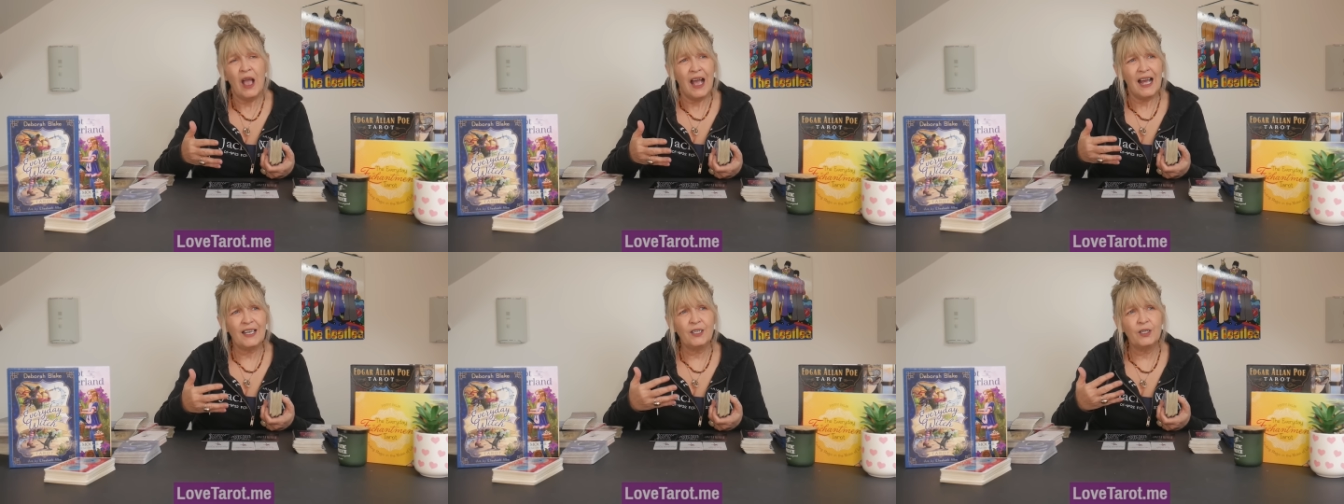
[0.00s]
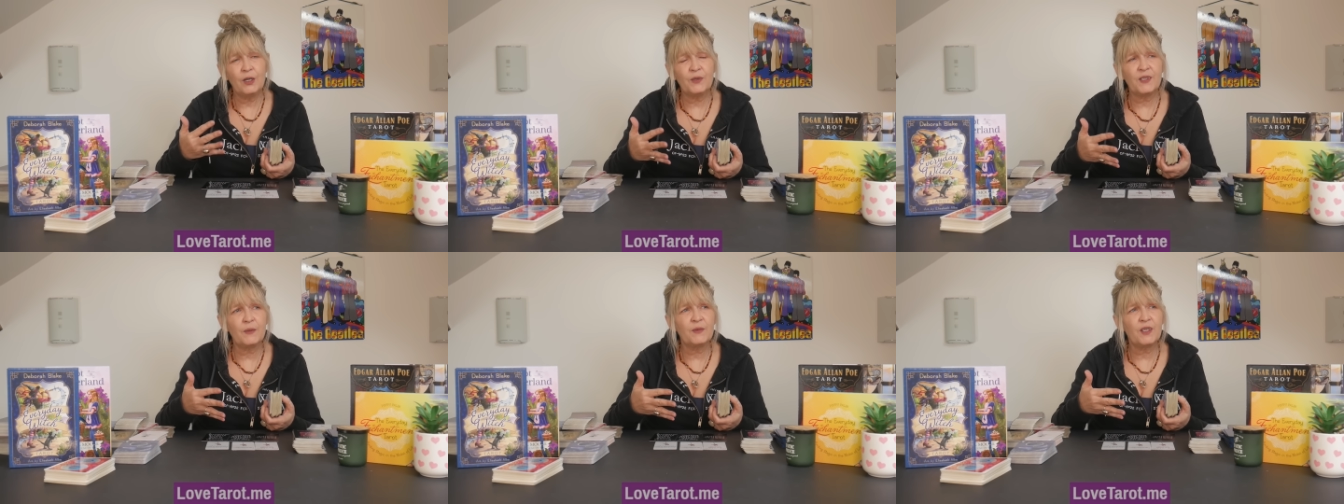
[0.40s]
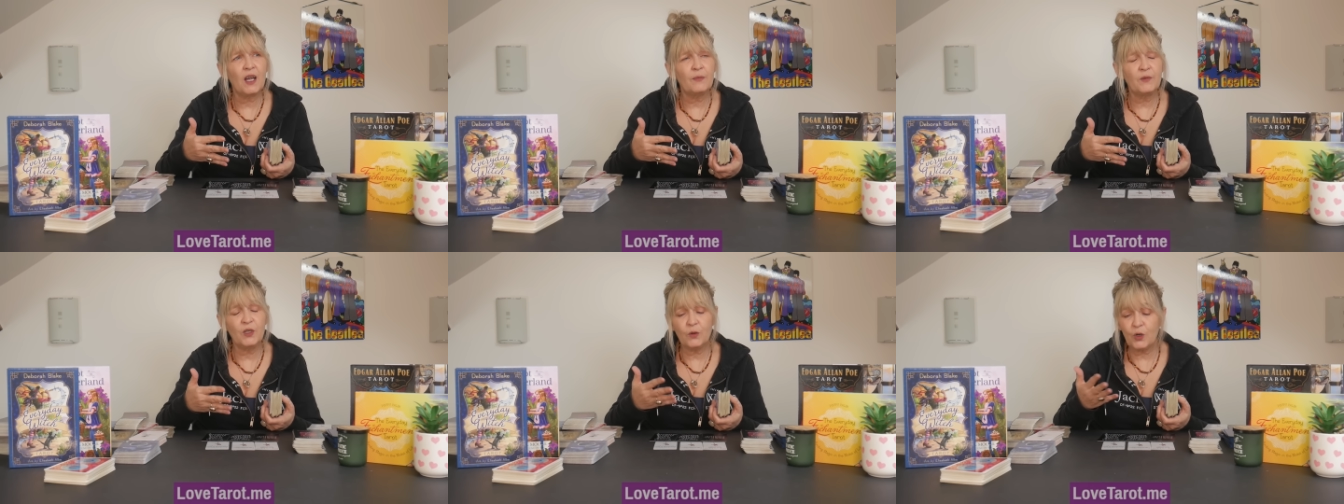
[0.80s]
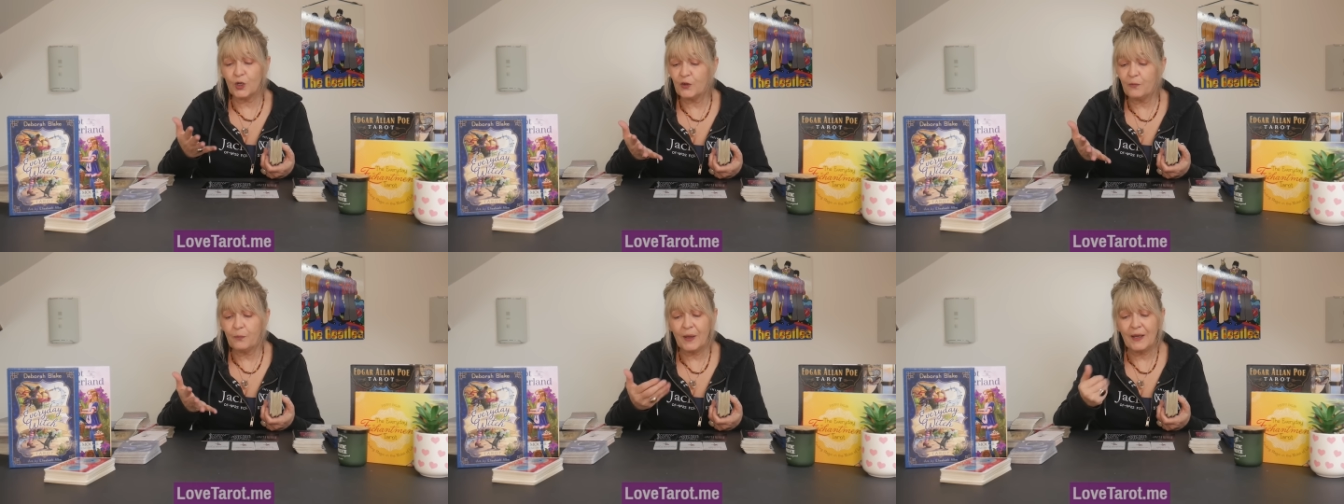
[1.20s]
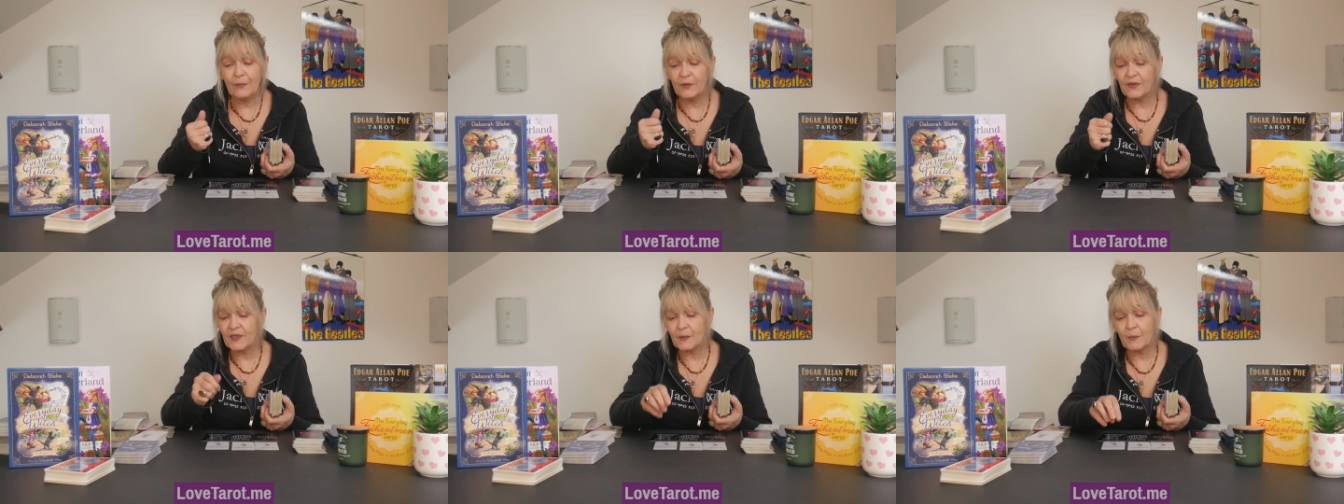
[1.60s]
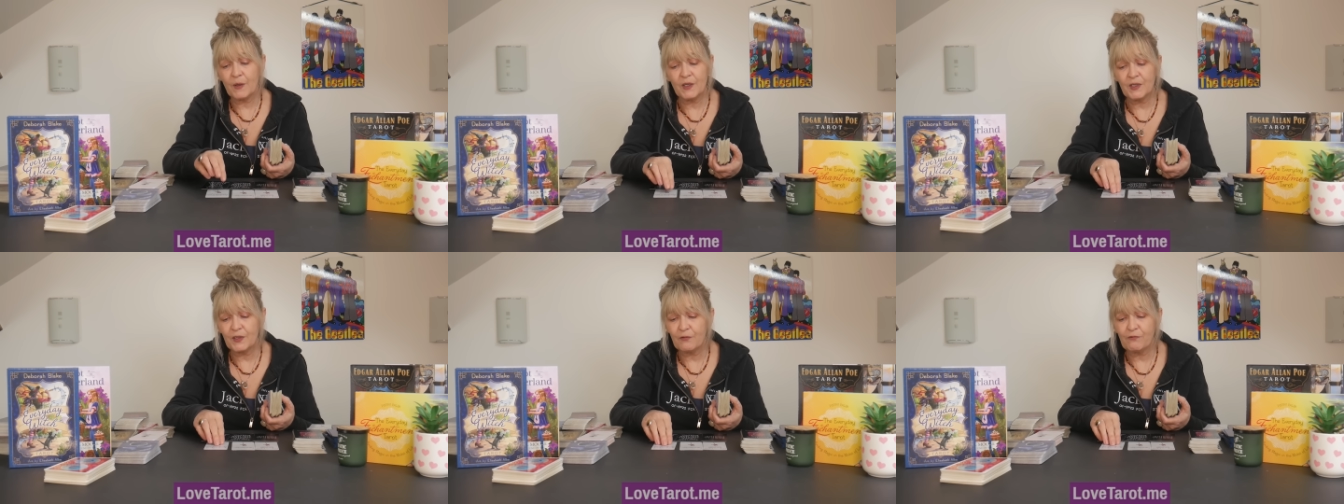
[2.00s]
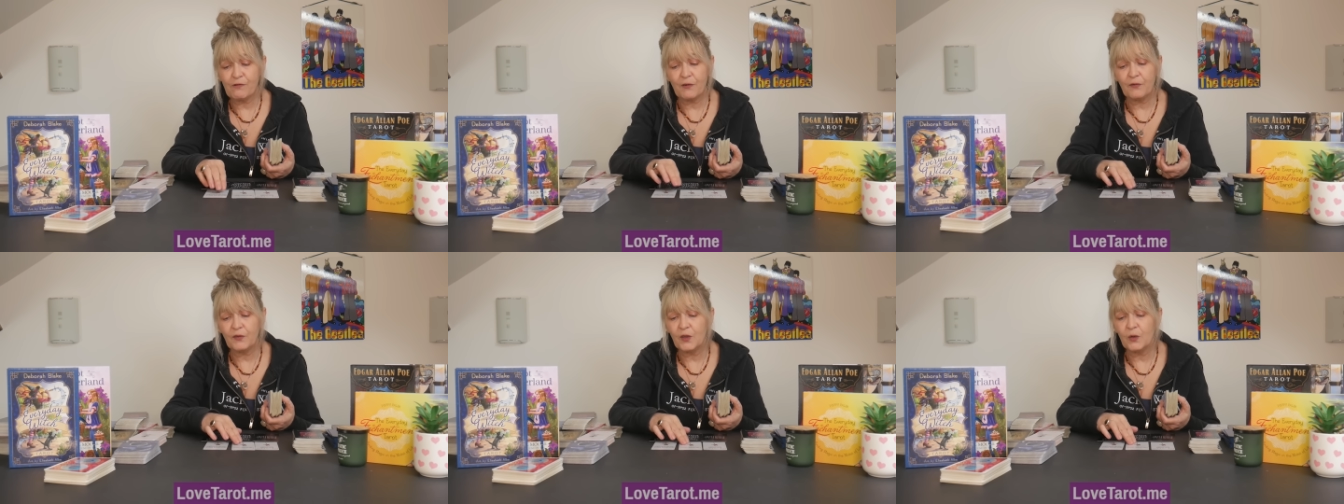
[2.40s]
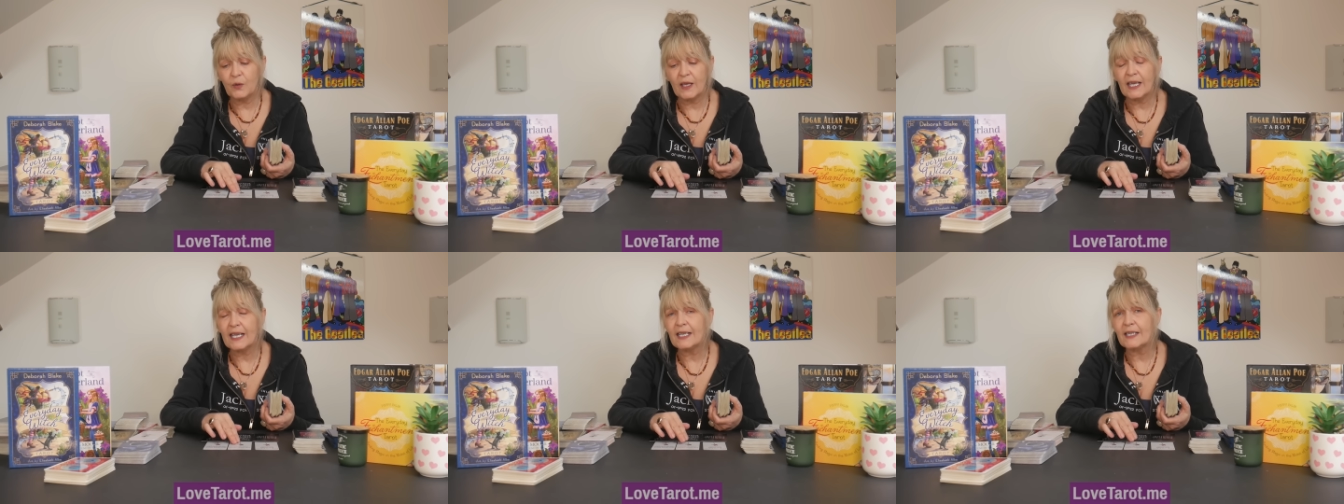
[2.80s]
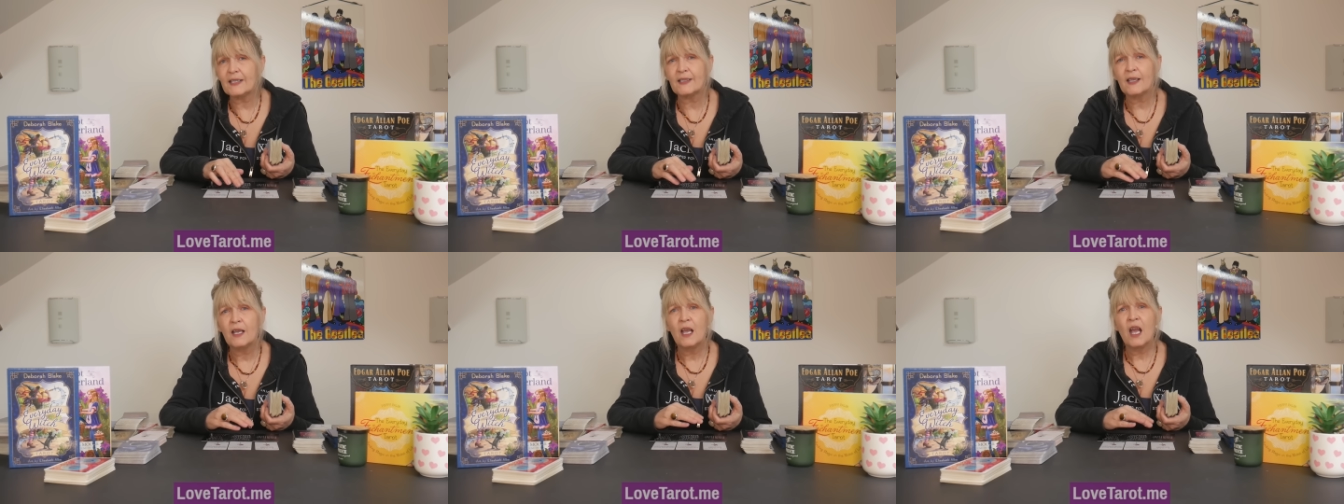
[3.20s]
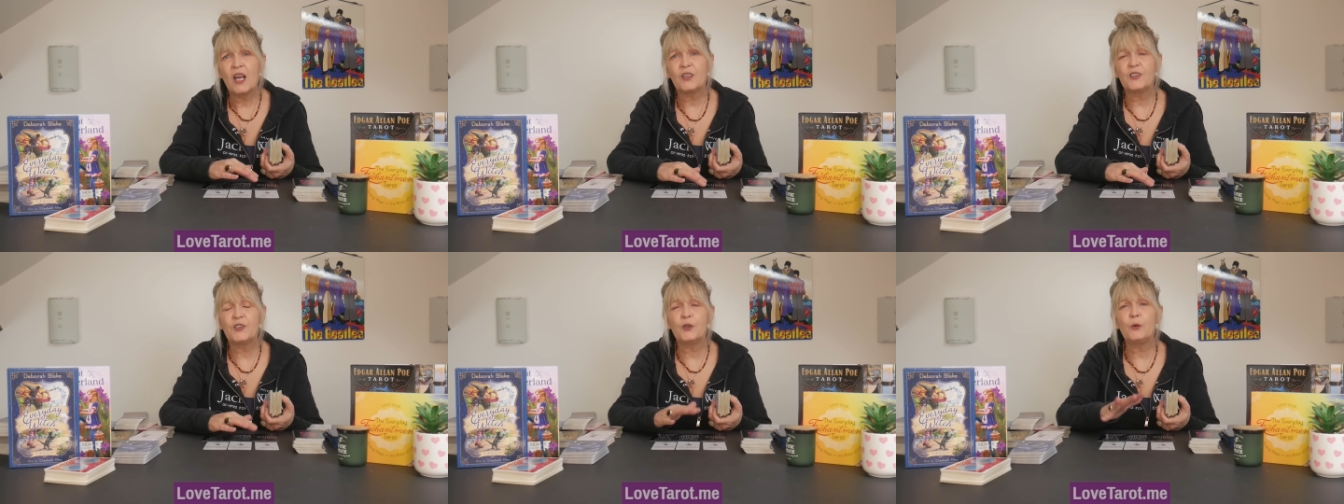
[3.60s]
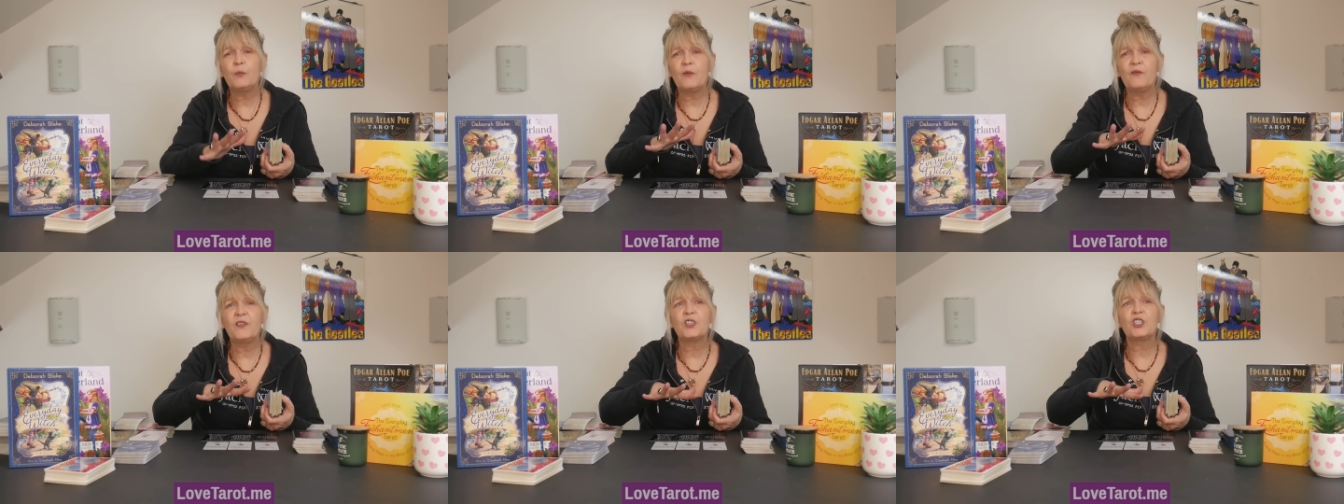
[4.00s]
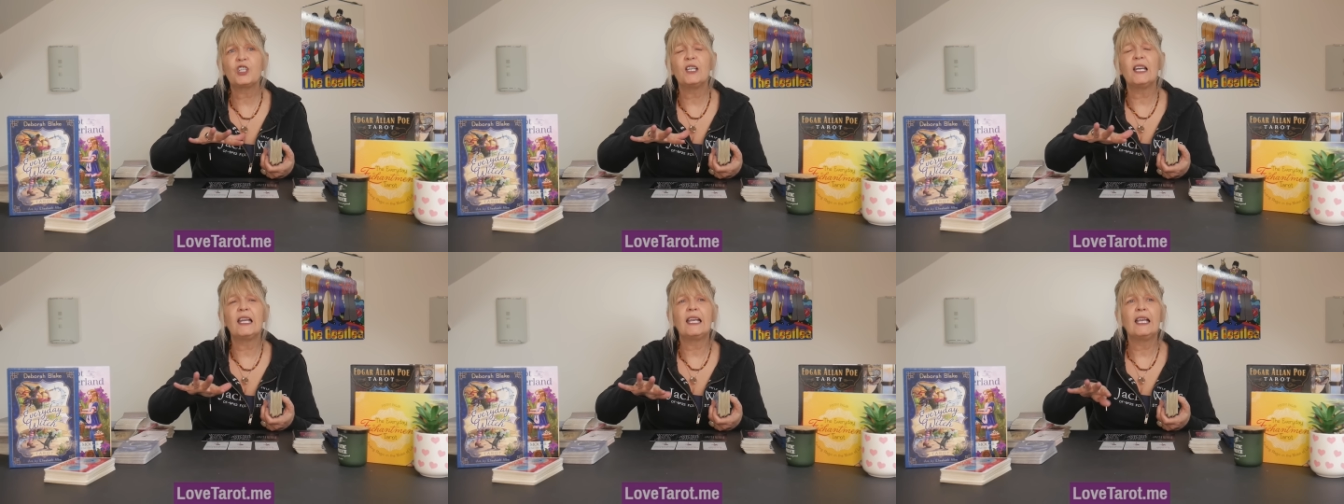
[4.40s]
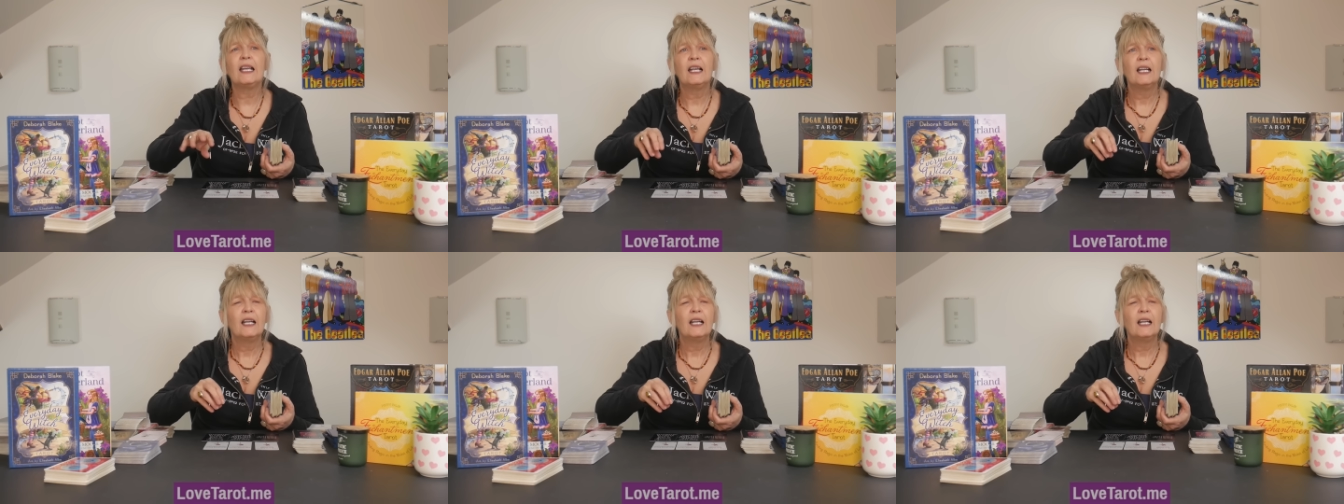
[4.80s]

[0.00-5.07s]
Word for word: and you know, sometimes you could have been with this person for a few years, and superficially